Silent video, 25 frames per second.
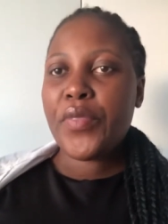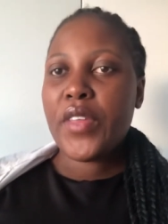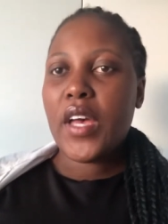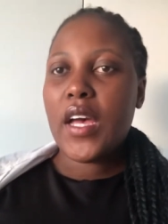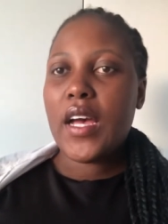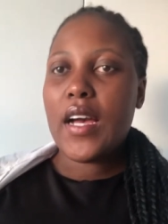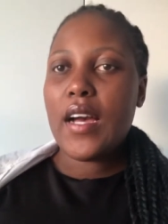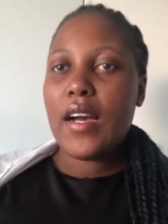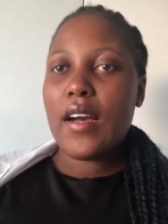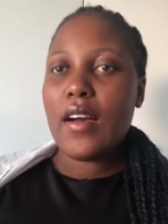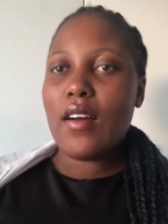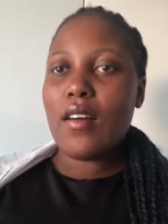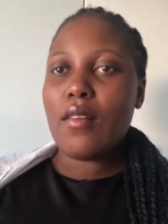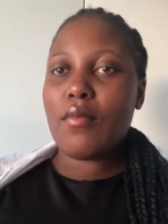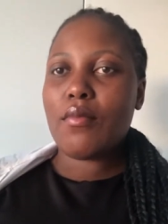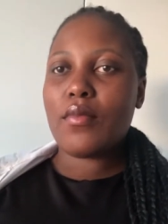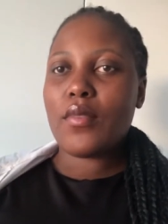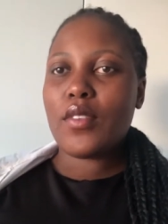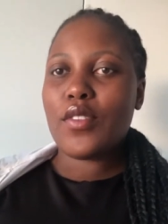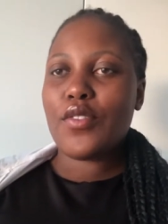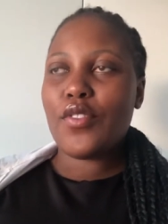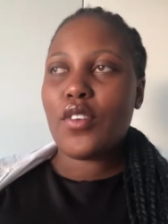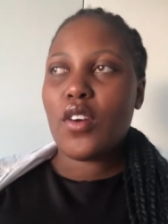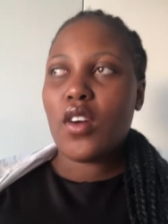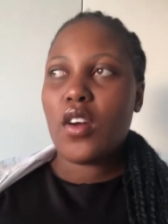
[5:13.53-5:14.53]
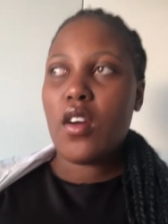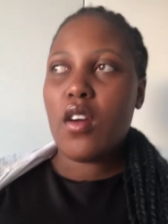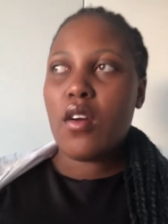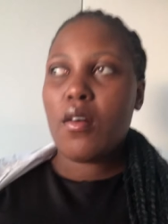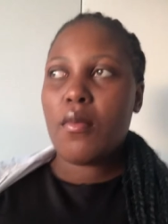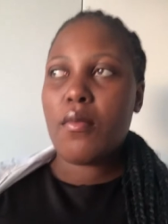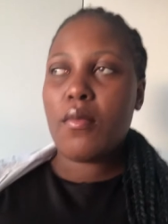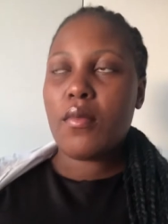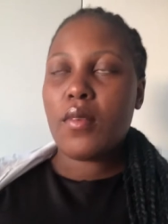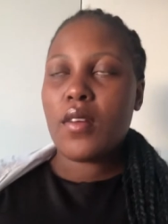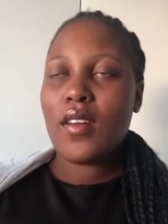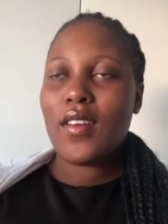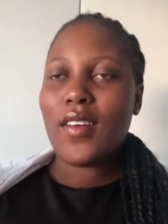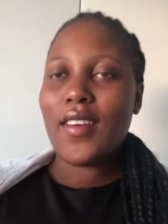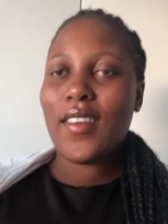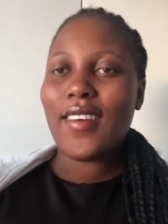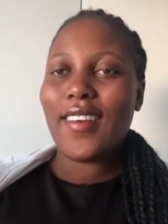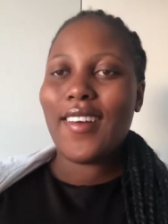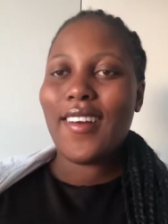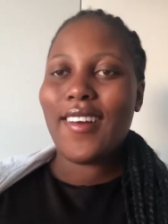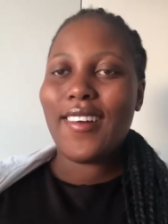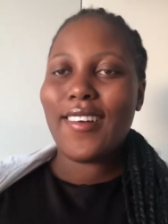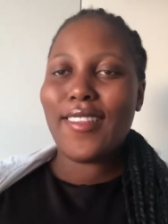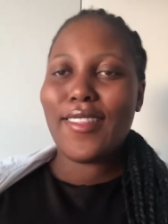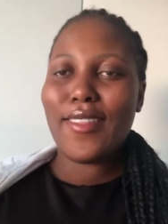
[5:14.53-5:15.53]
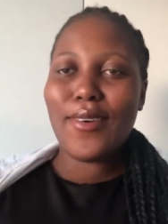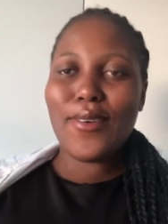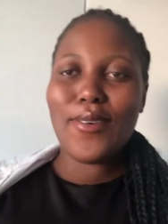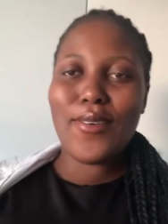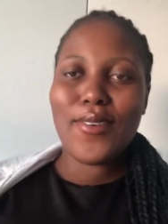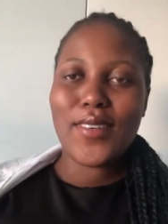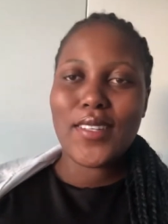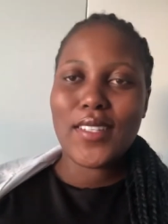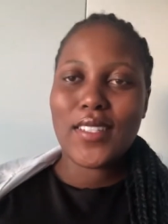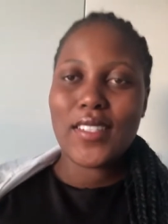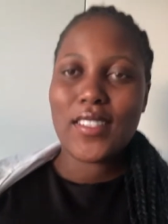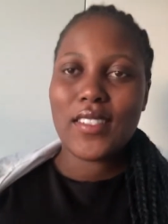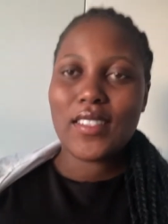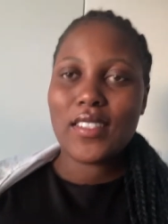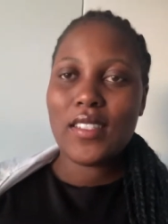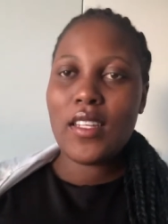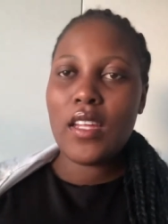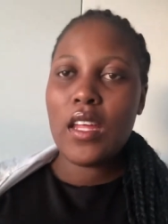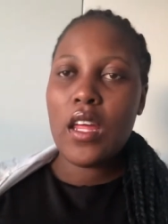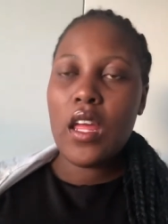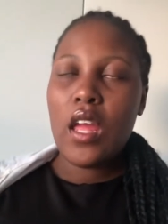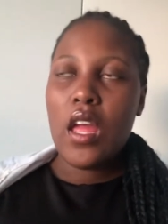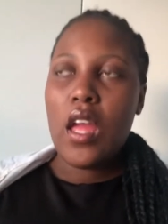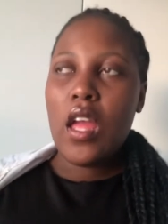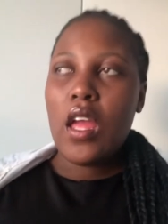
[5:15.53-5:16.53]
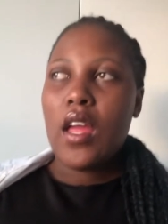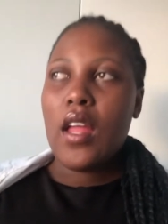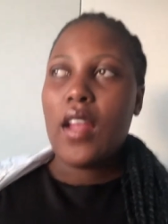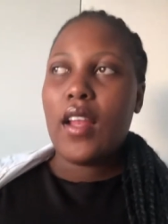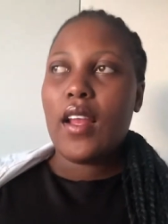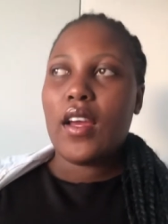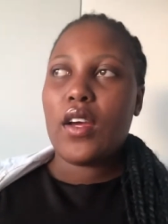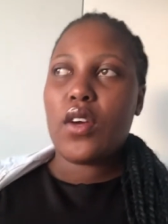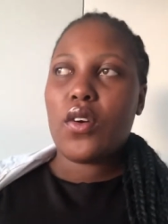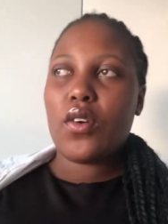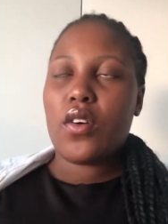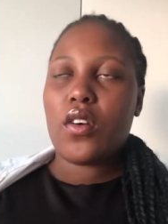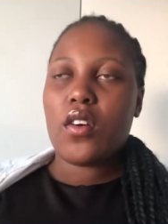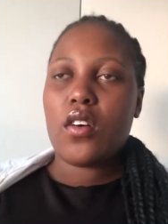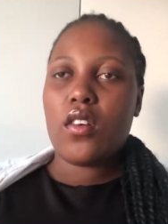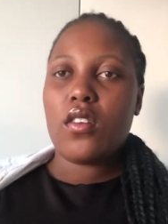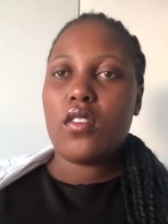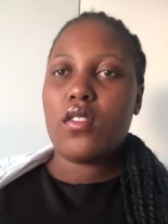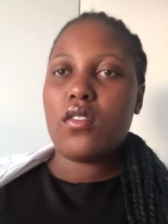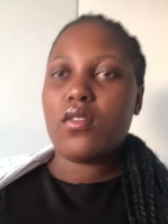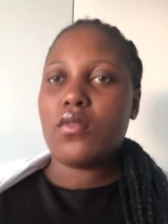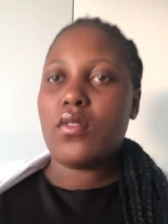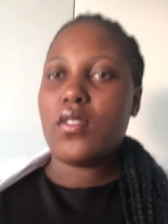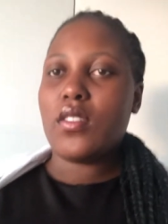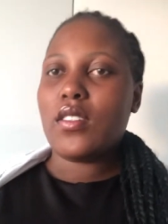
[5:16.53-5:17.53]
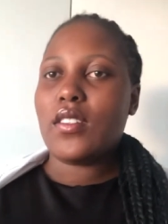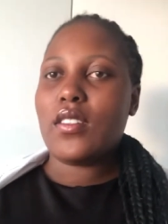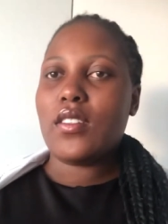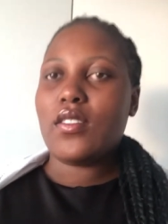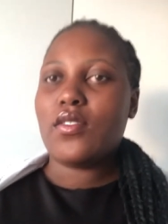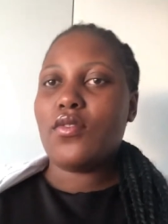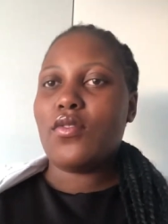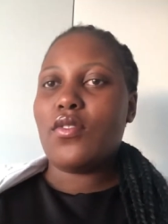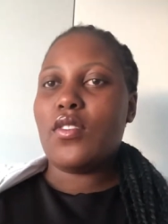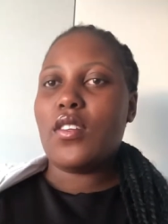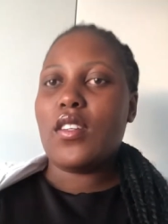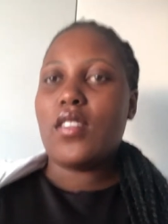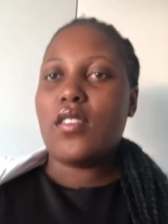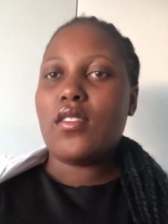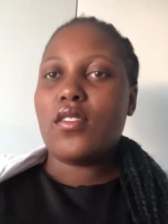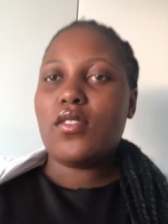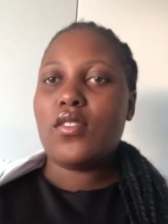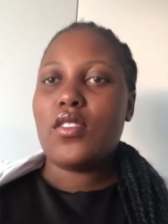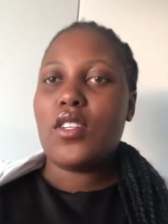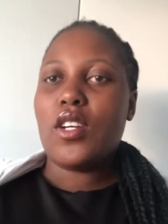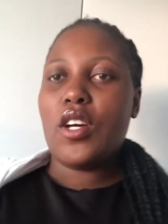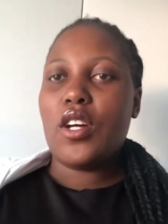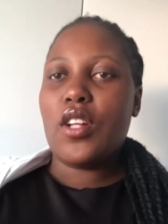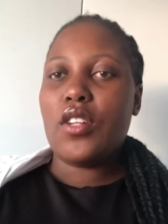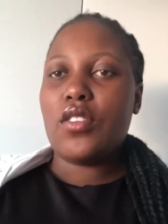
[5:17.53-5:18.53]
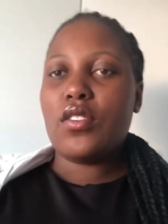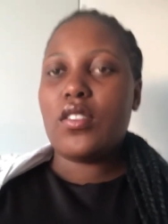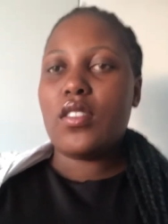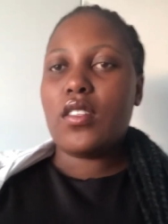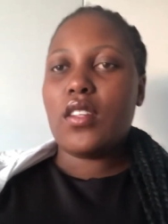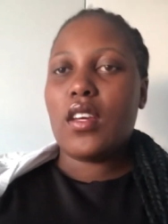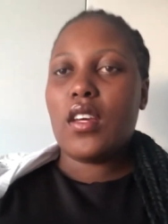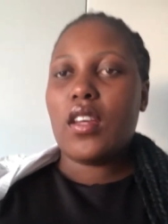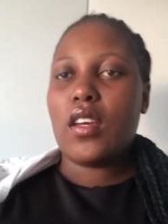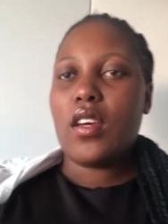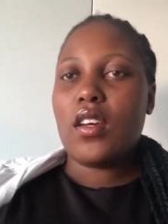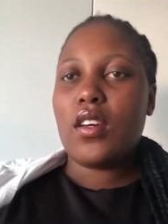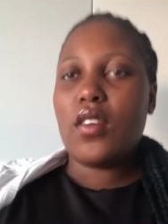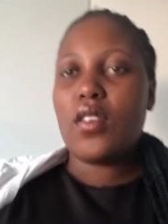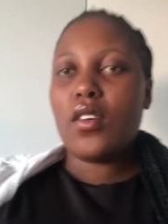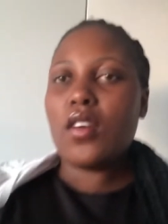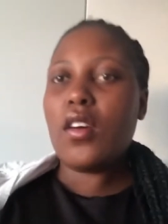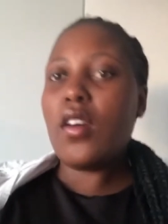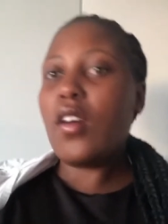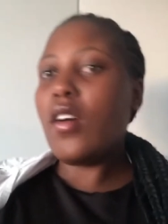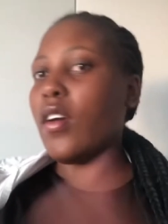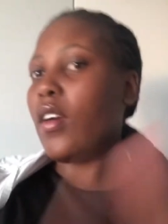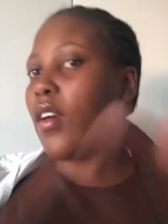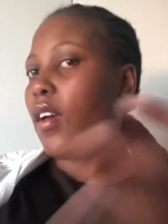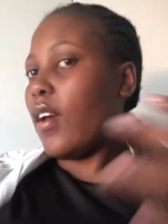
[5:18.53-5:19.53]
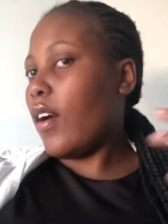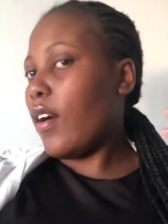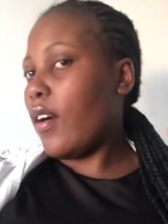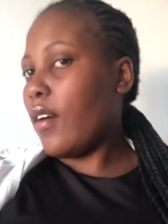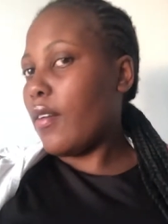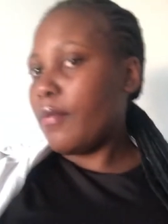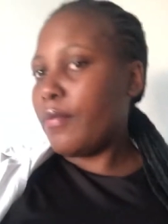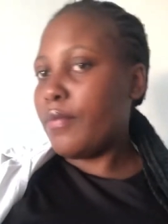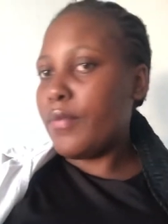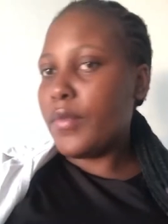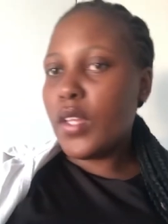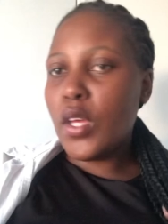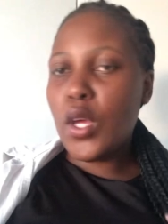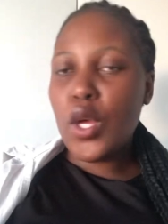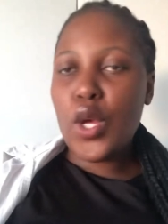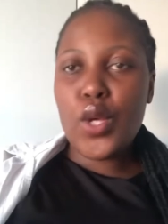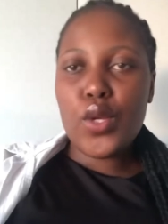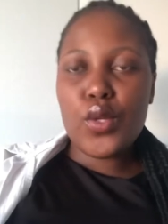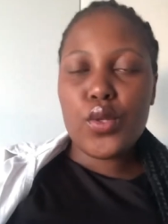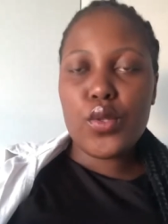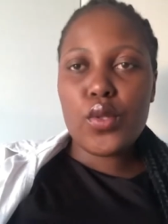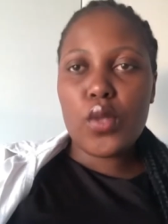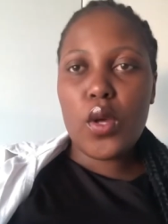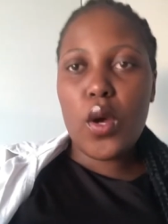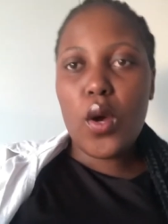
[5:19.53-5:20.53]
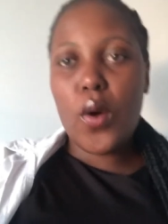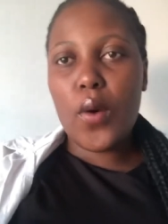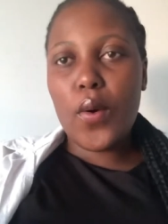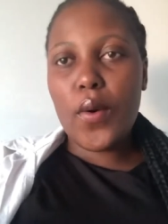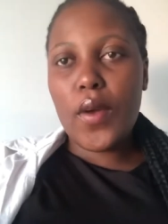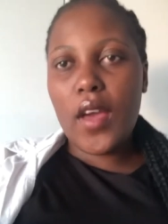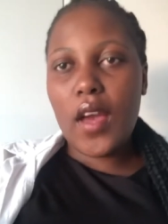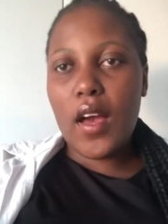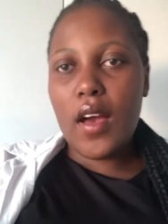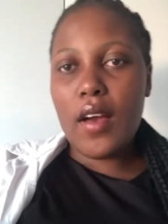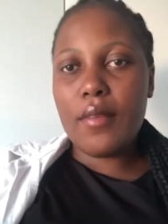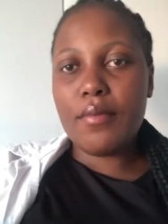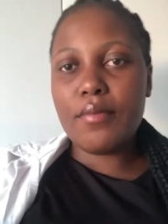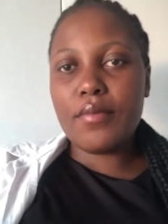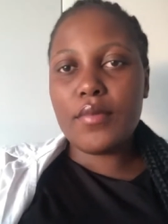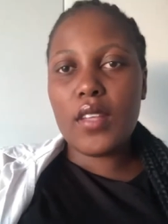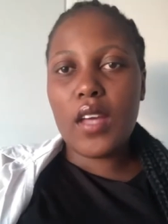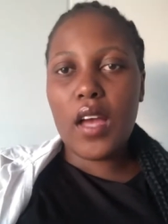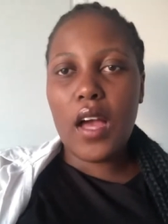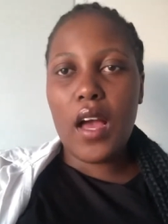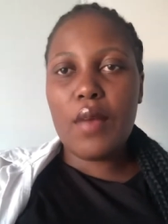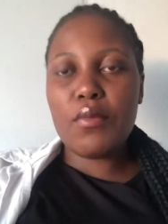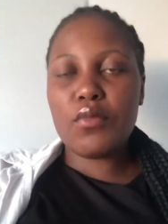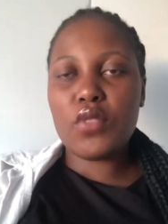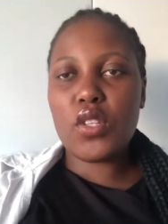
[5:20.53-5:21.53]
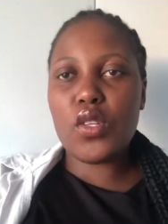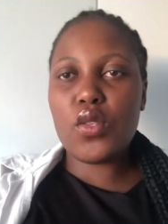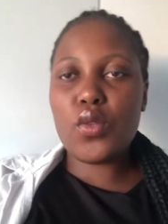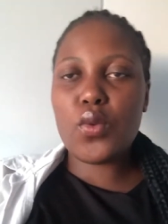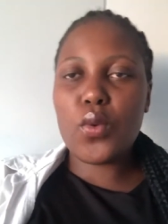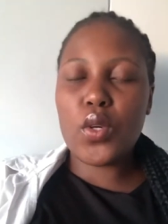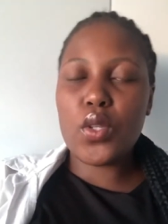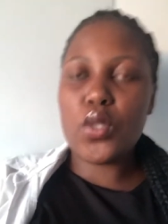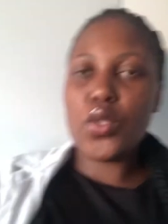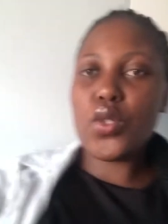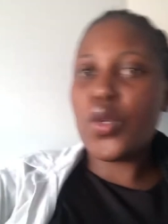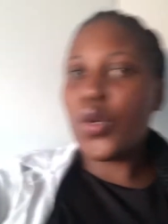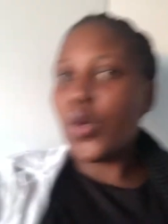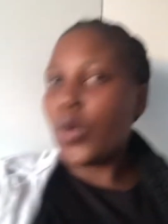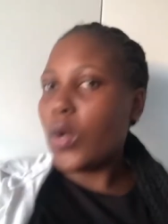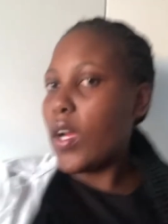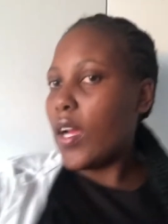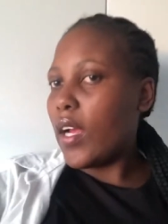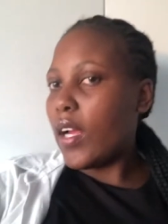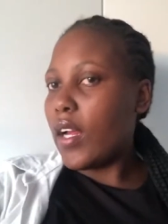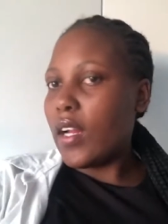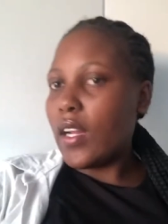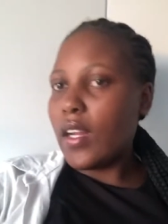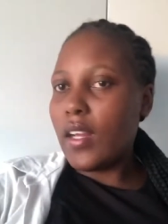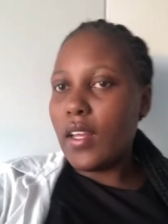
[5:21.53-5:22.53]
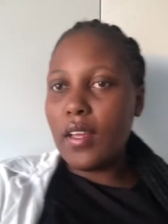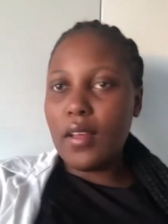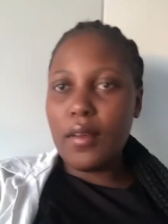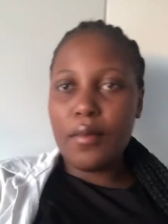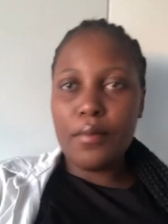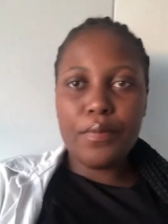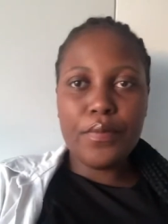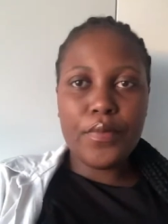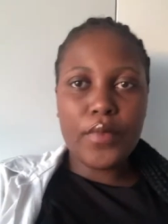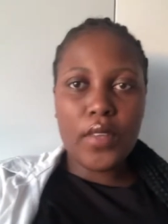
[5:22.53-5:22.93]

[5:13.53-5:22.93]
um from yeah the audit like we didn't raise child like yeah so yeah um, i'm just going to quickly